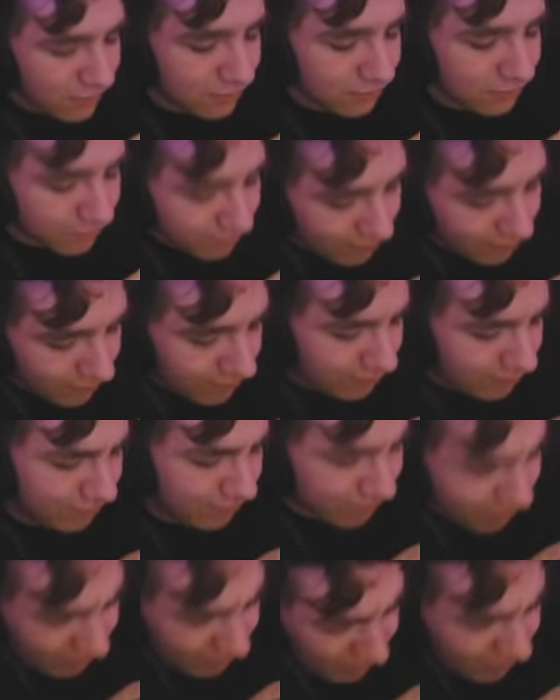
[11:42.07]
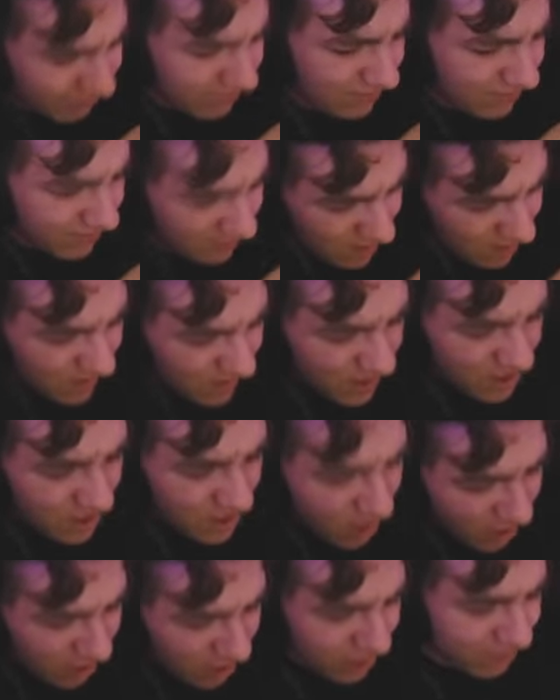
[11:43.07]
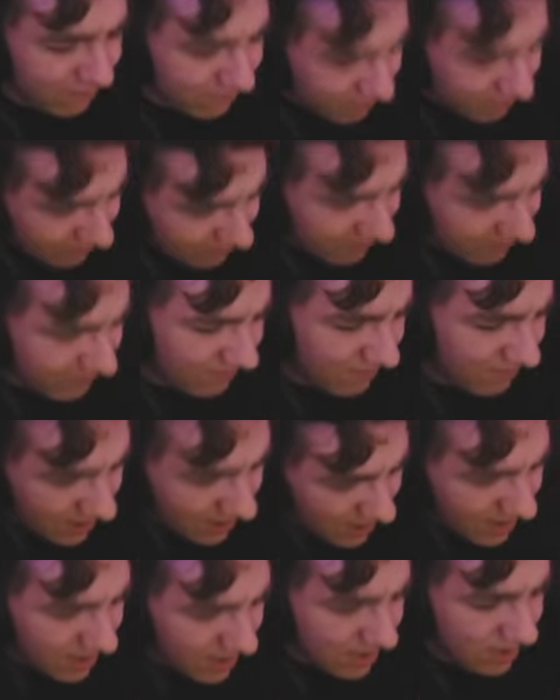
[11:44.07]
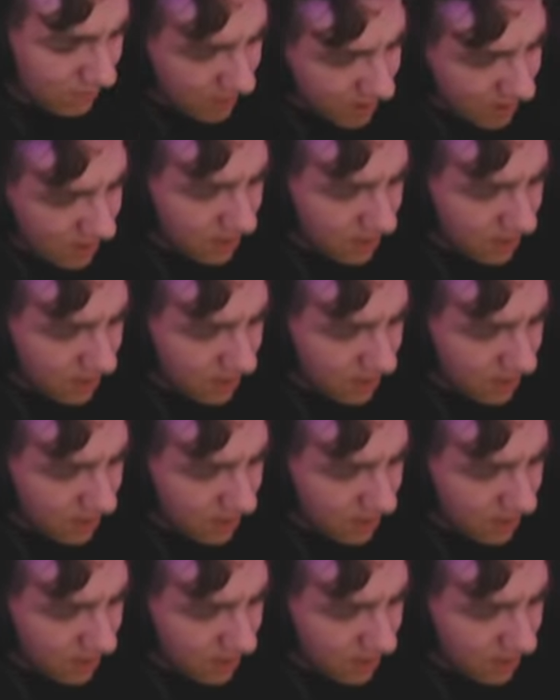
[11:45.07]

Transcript: [no speech]